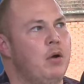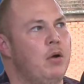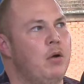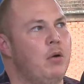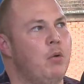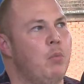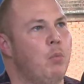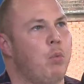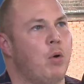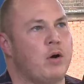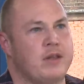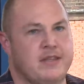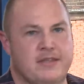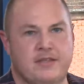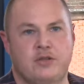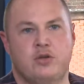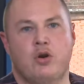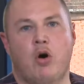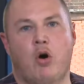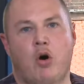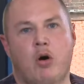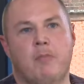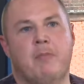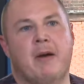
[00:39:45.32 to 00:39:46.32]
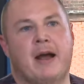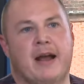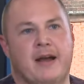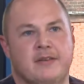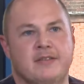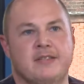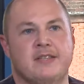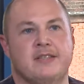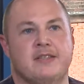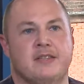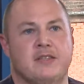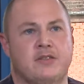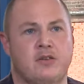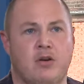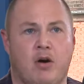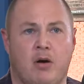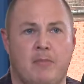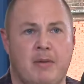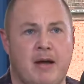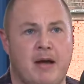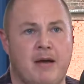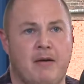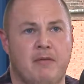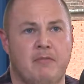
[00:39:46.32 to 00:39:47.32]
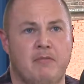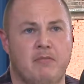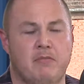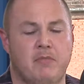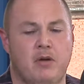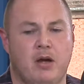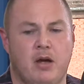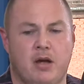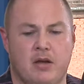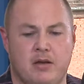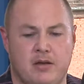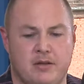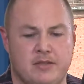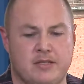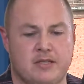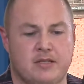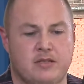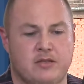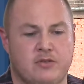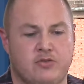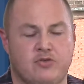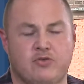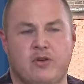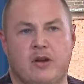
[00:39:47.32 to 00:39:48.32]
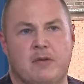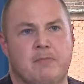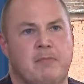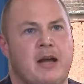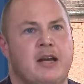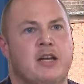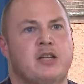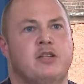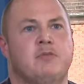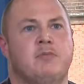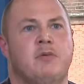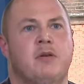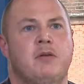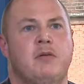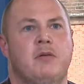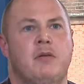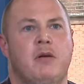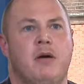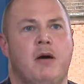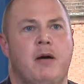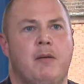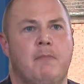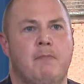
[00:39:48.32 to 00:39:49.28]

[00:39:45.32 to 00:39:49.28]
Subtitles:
What it's not about is it's not about strict management,